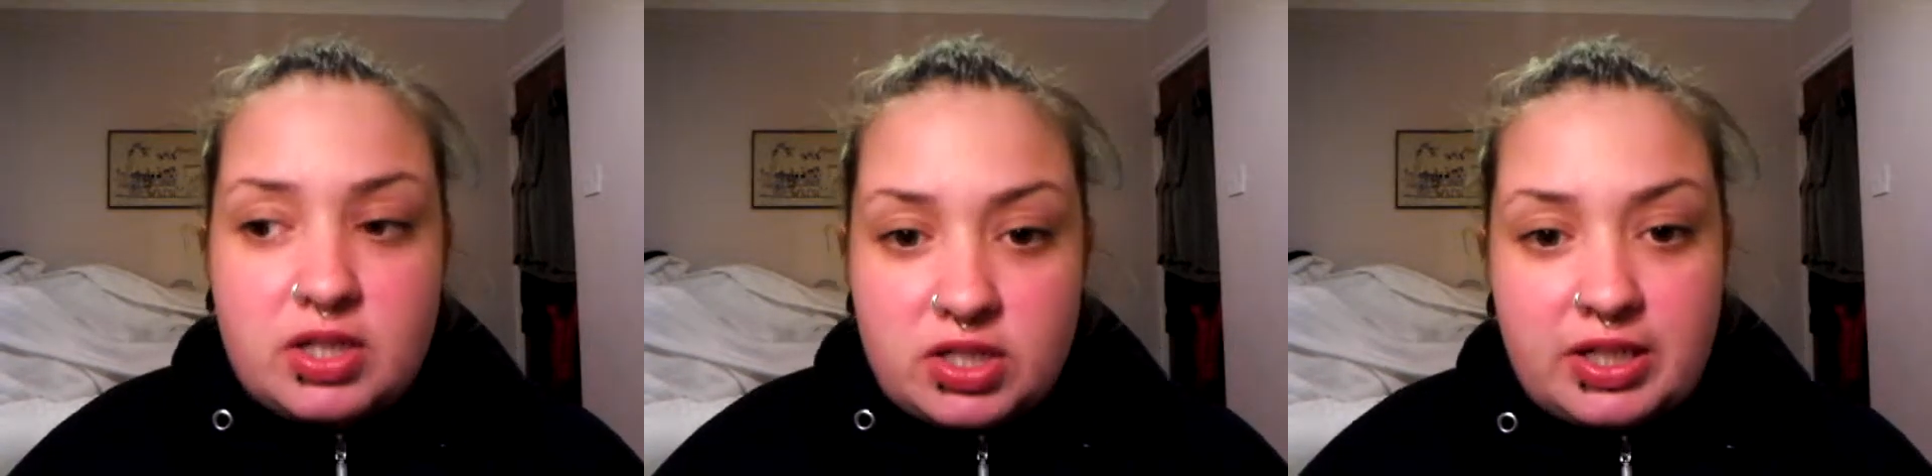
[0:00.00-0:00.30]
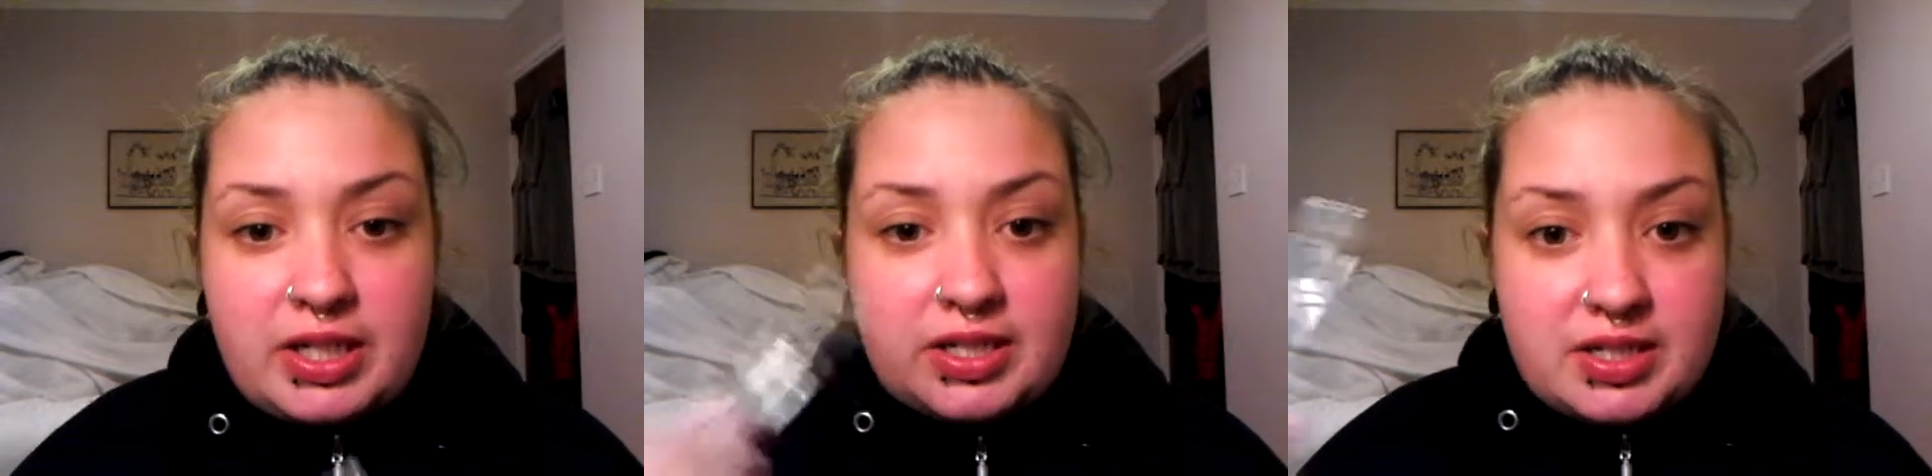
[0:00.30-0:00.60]

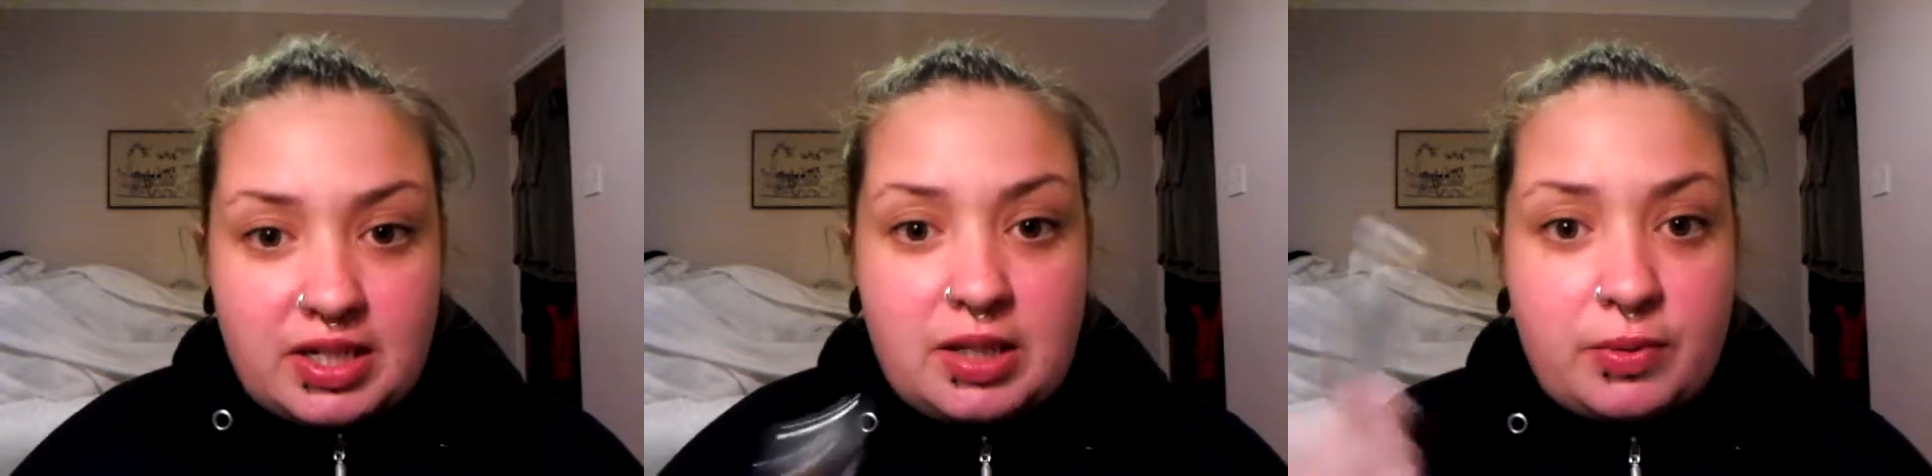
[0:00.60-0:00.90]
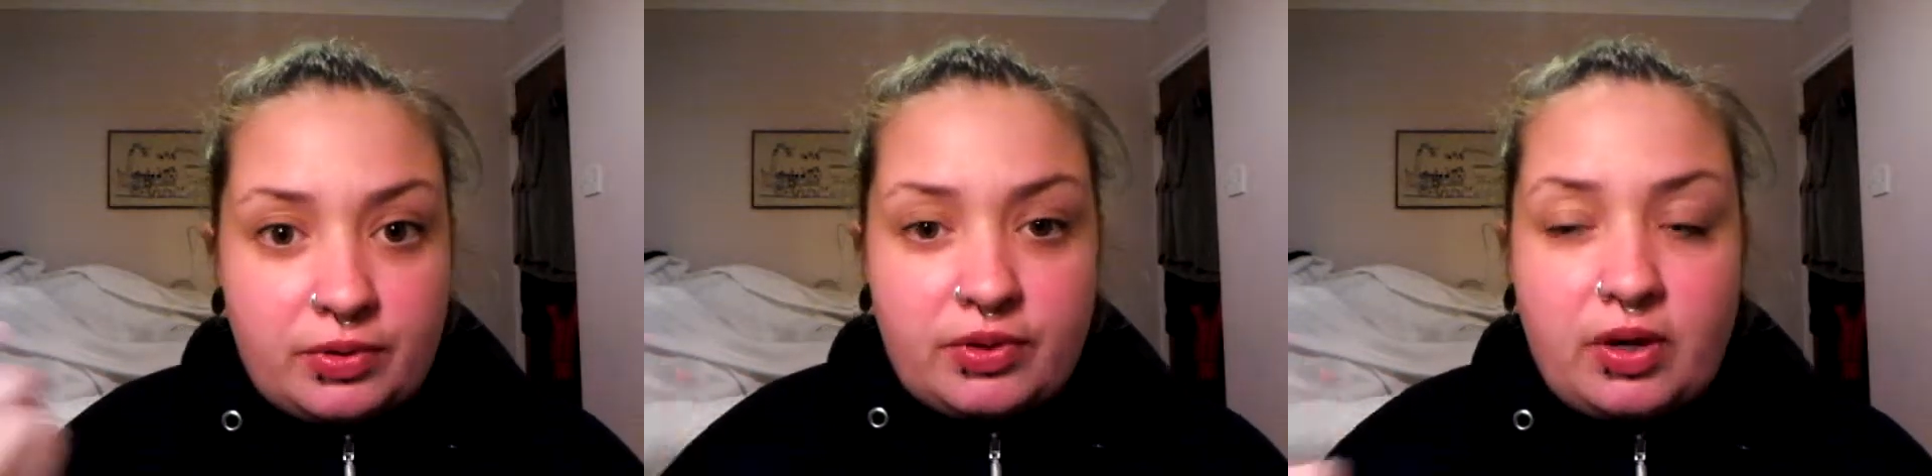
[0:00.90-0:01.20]
she likes to
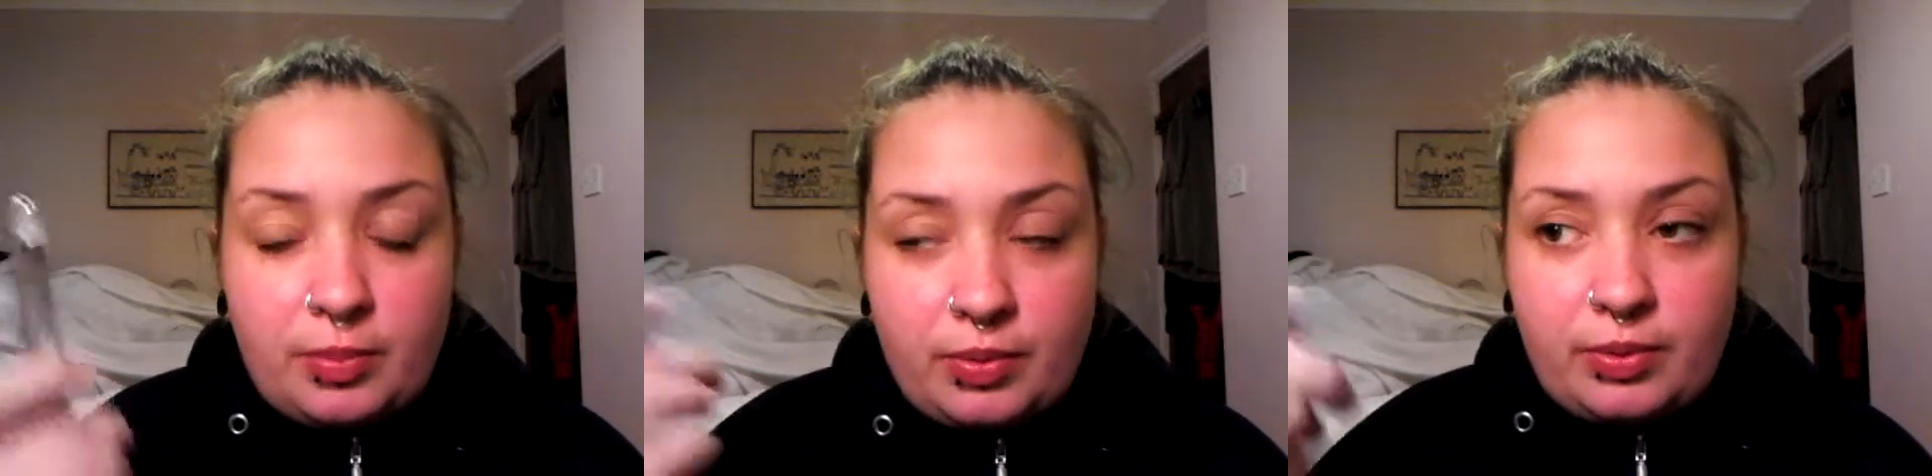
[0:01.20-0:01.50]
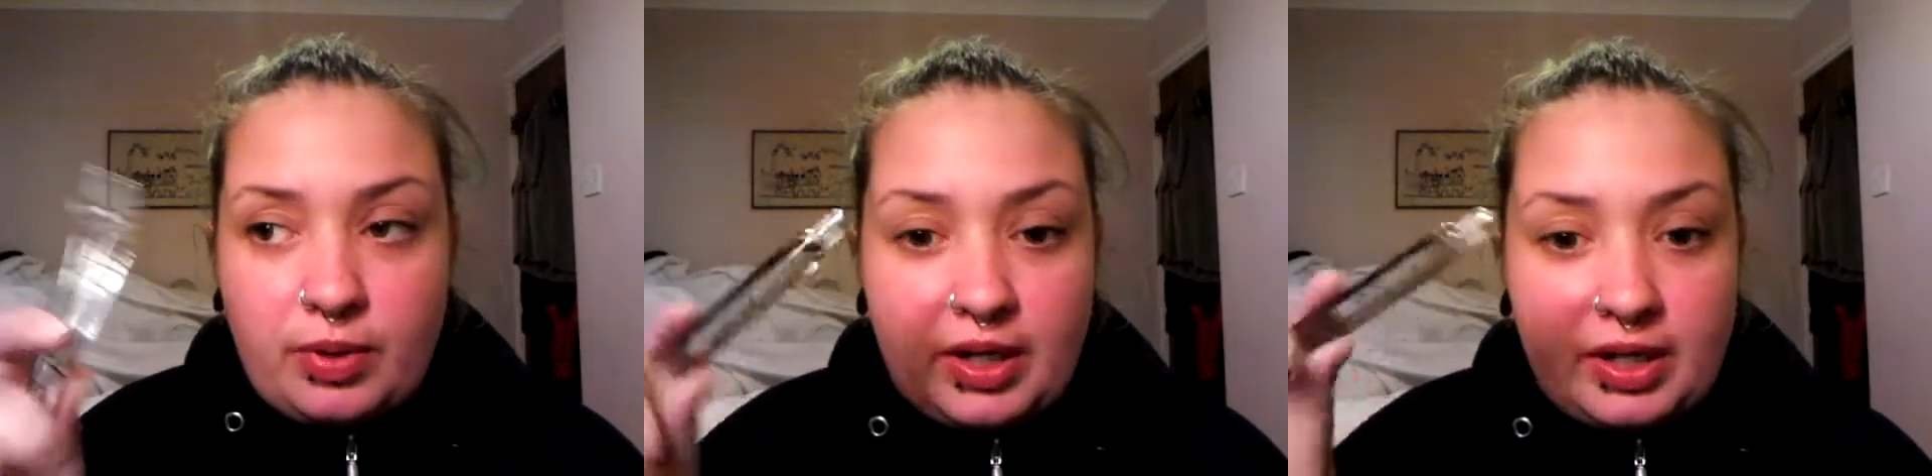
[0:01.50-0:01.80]
keep on top,
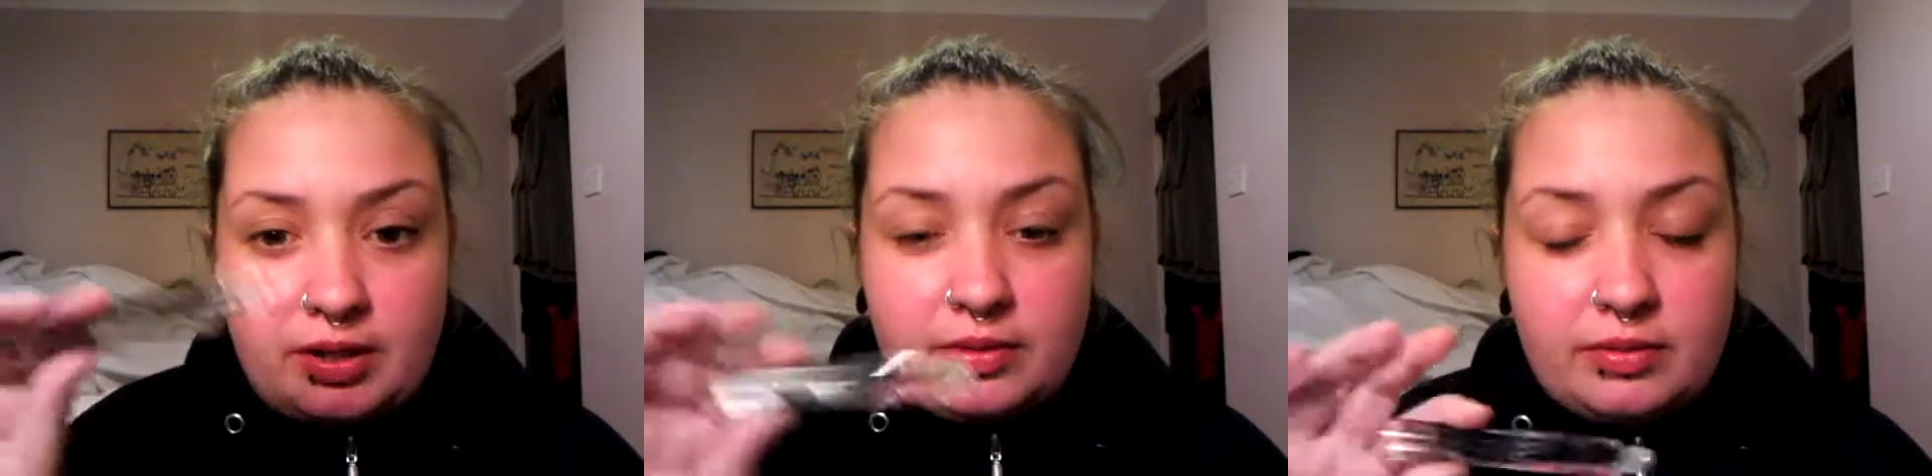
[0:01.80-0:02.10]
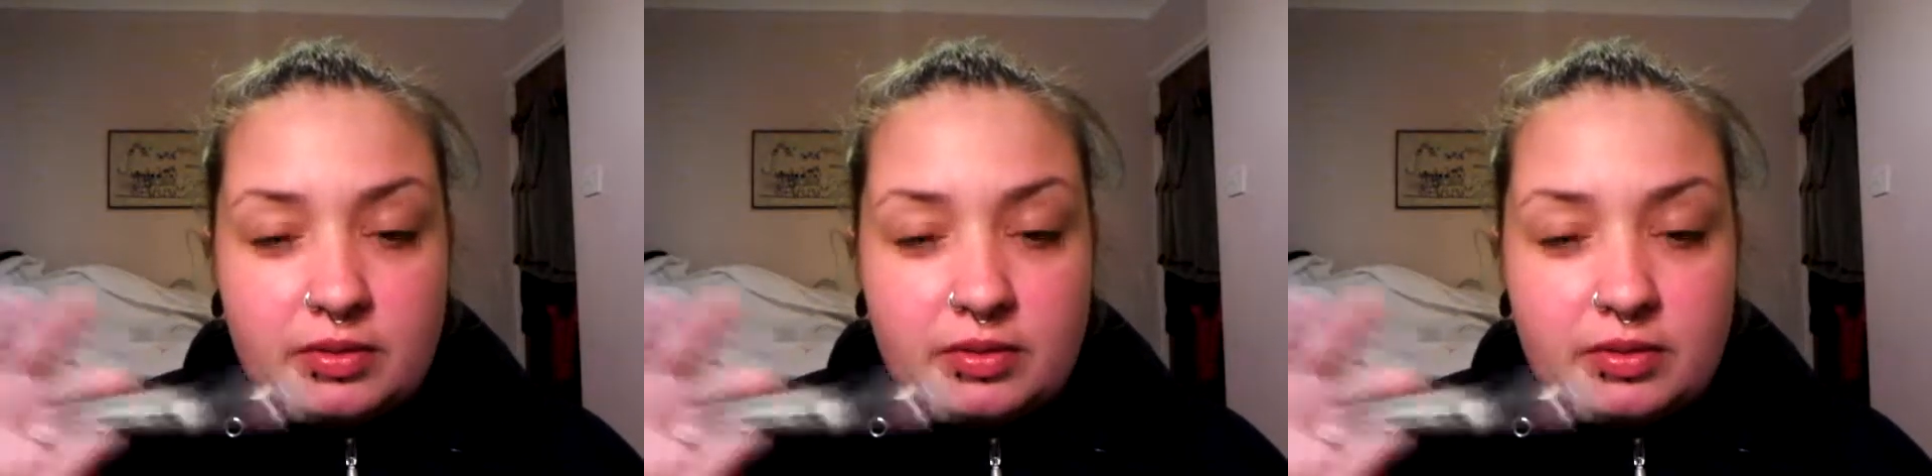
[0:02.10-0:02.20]
and I